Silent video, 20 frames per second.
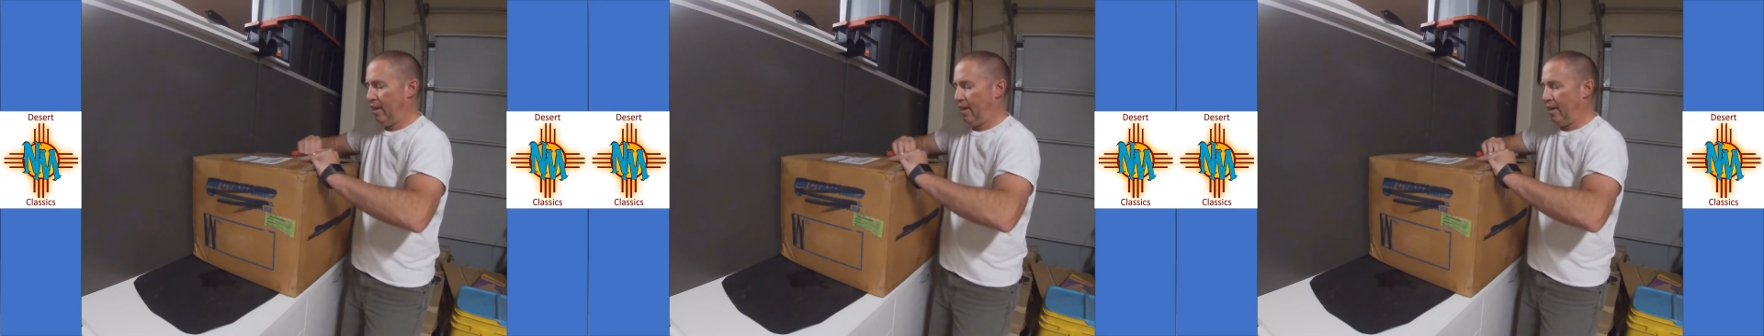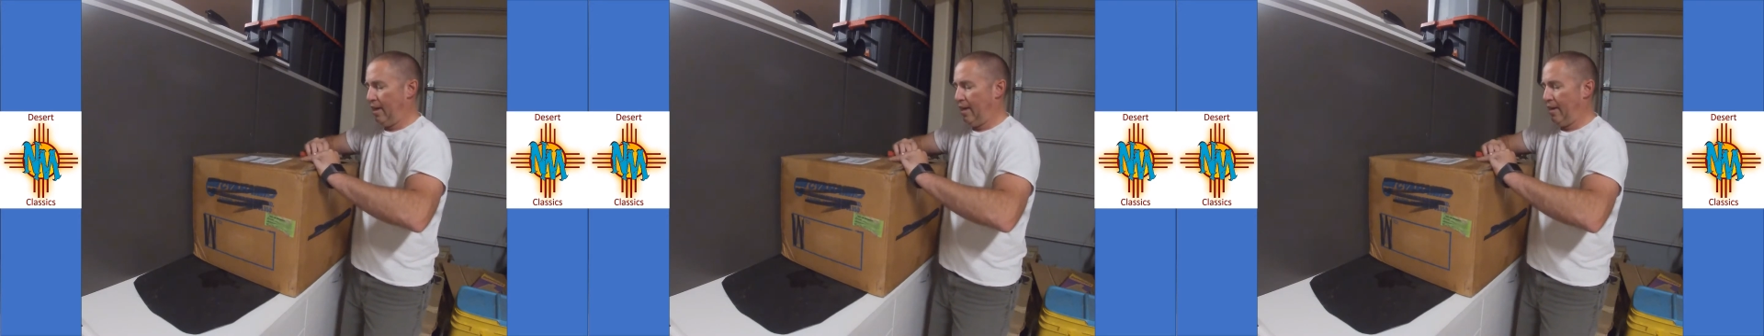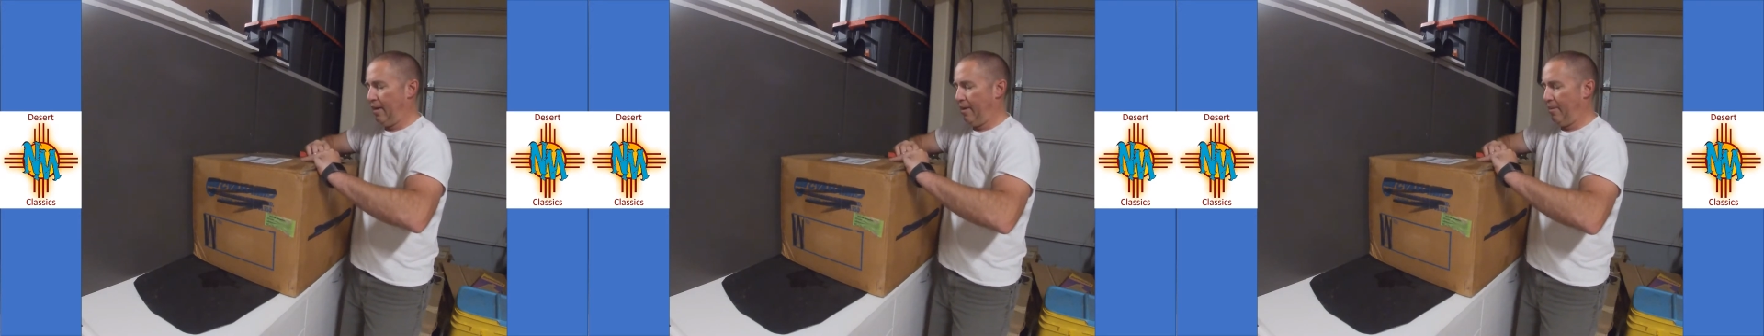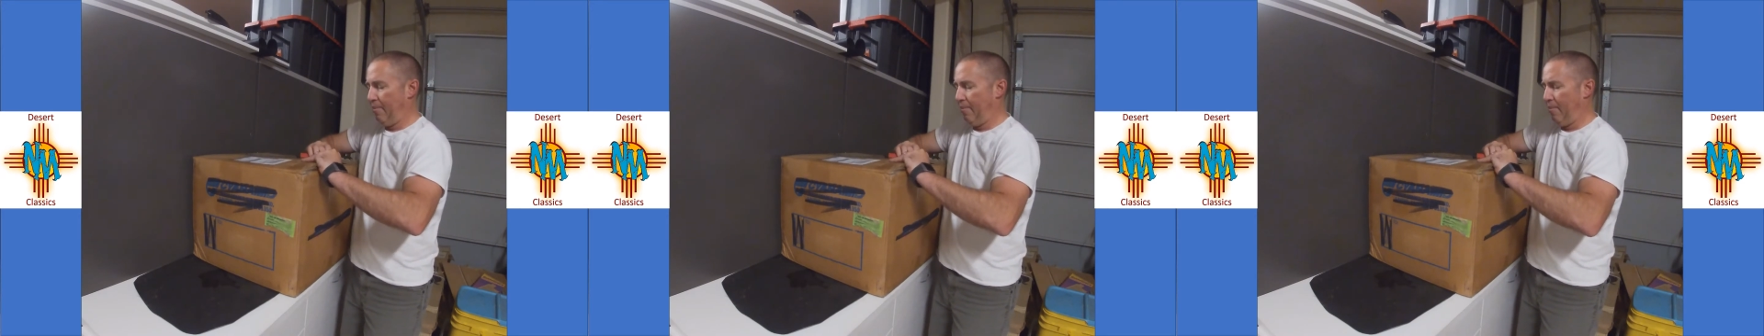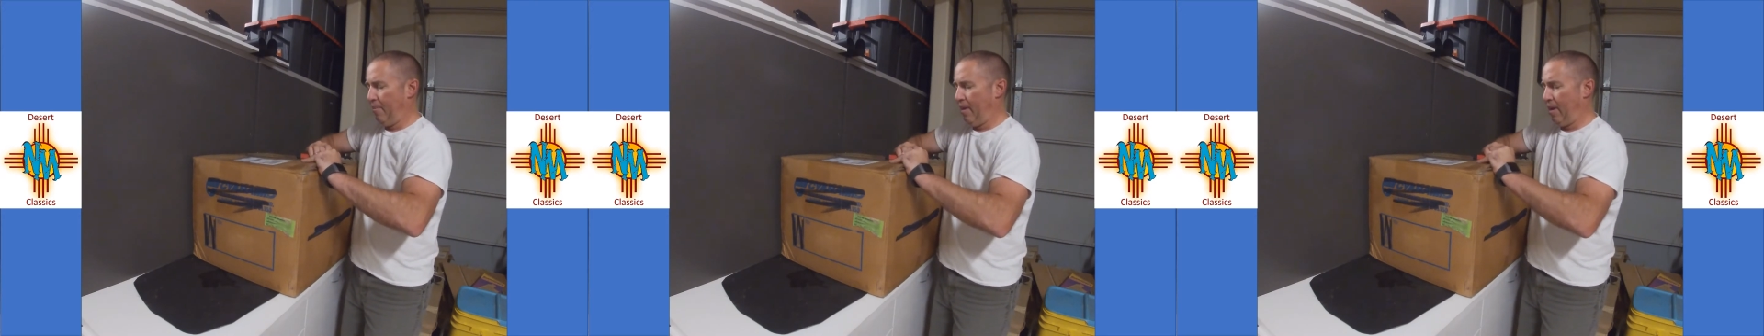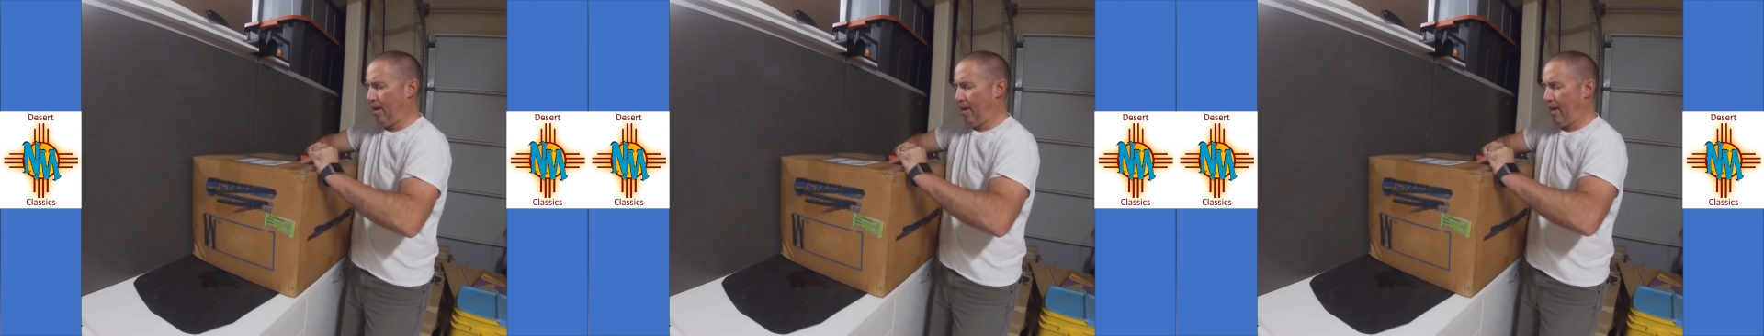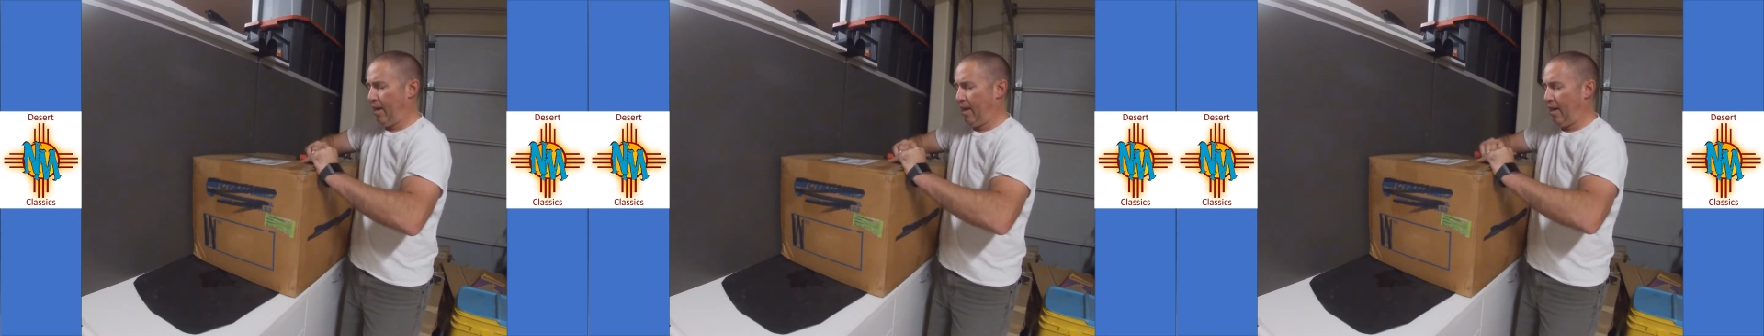
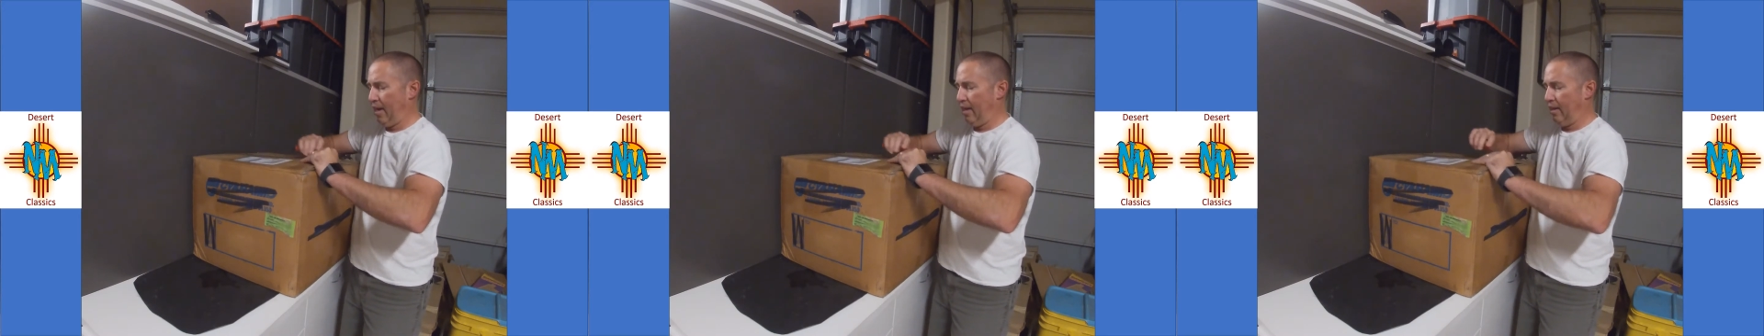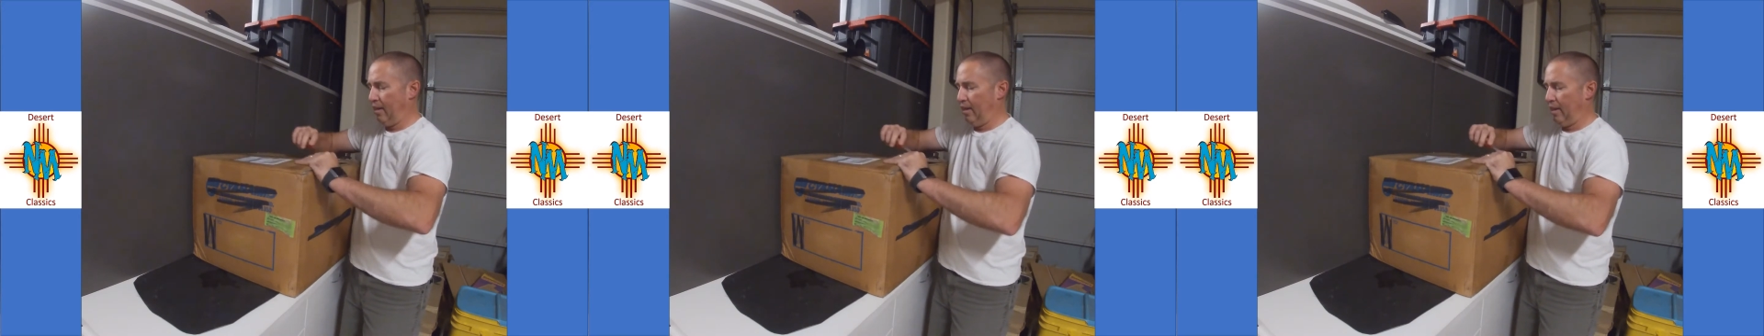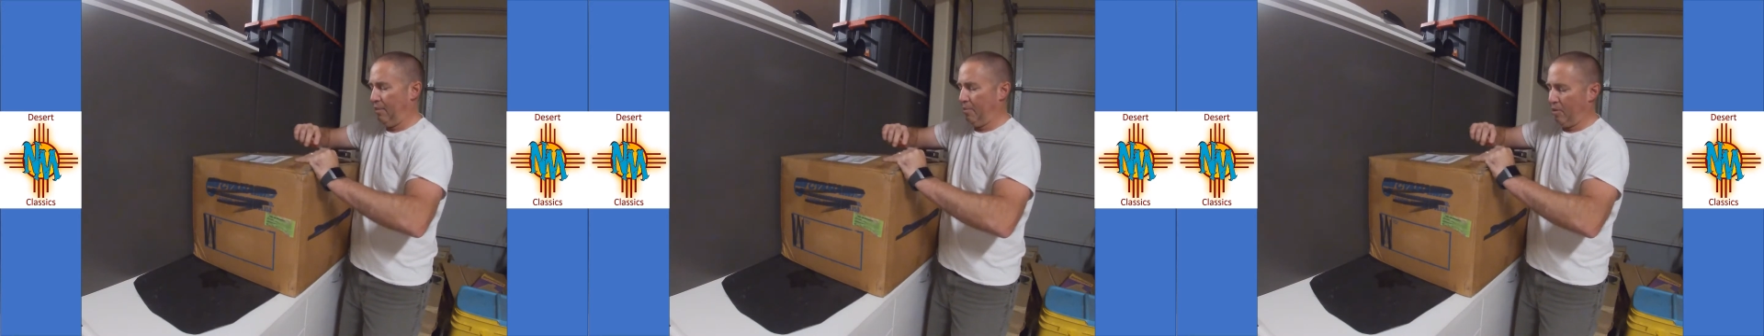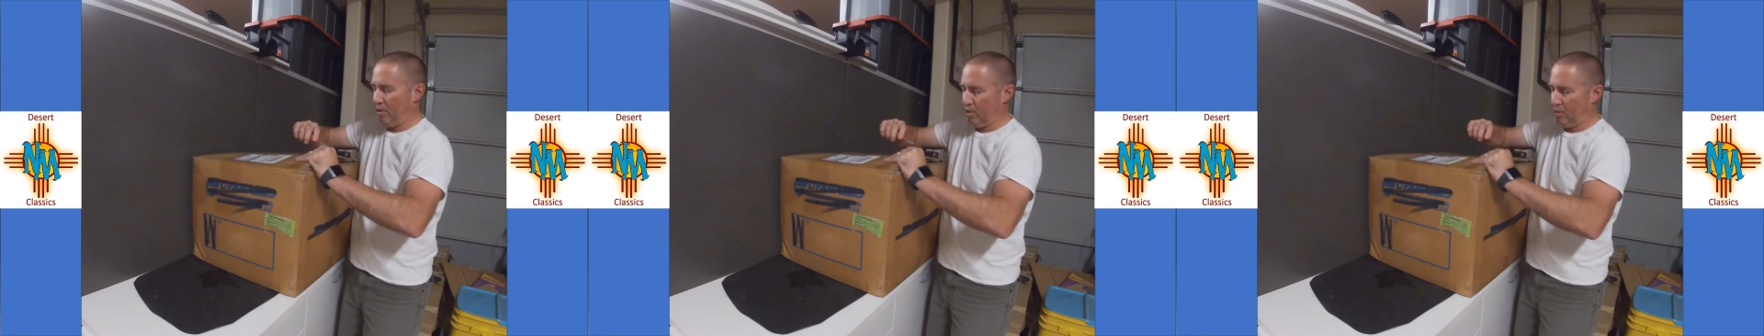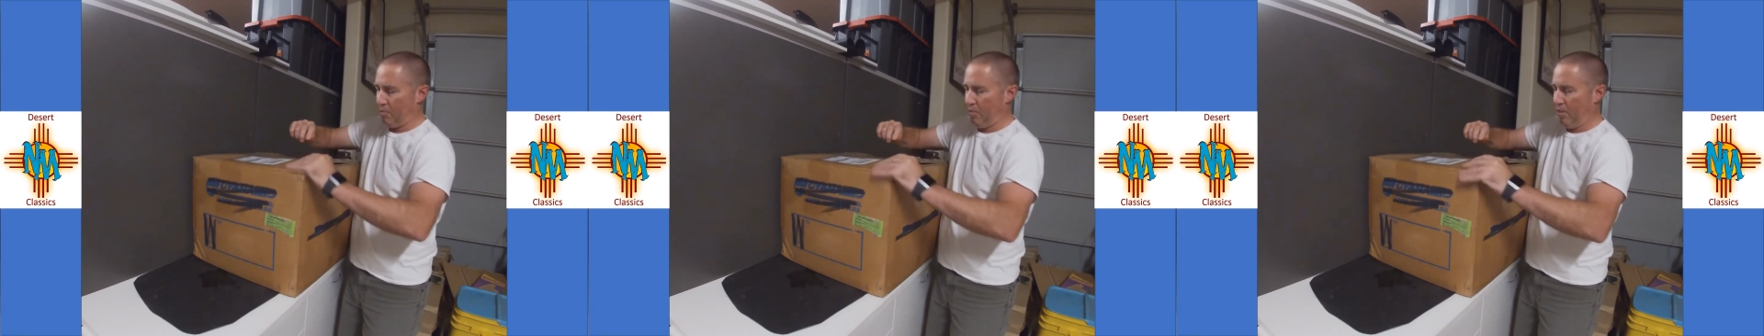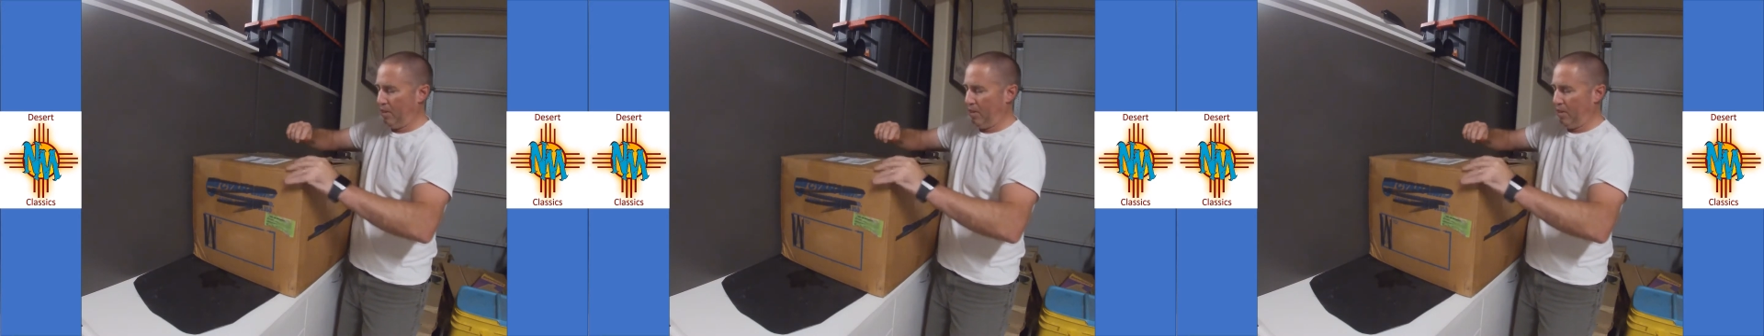and Lemmerz,